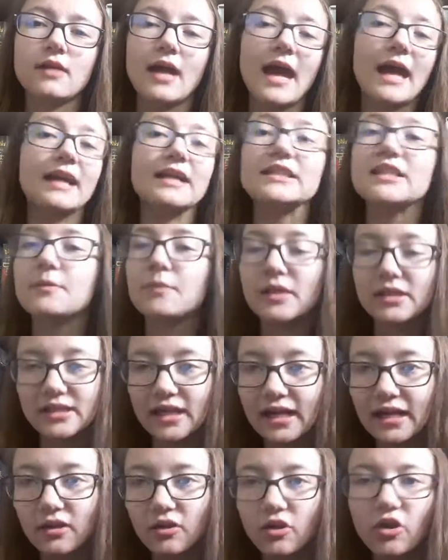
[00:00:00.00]
academic
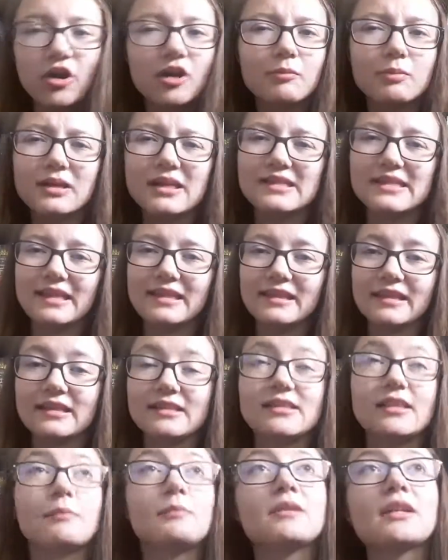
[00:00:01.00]
dialogue, because I think
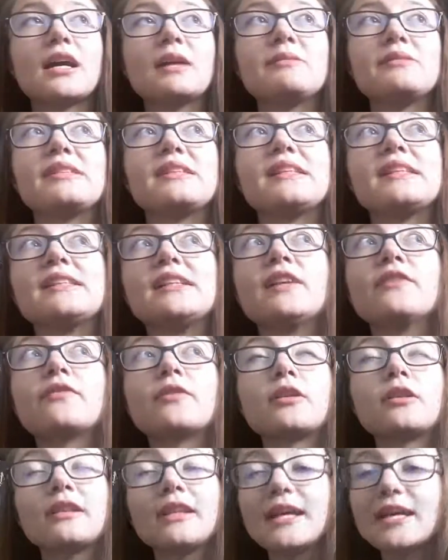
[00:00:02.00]
sometimes it's easy
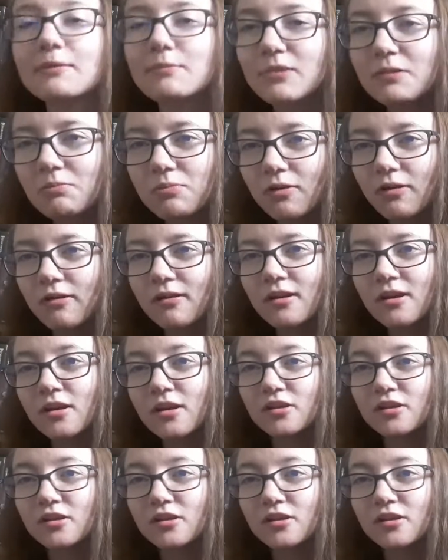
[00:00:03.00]
for lay people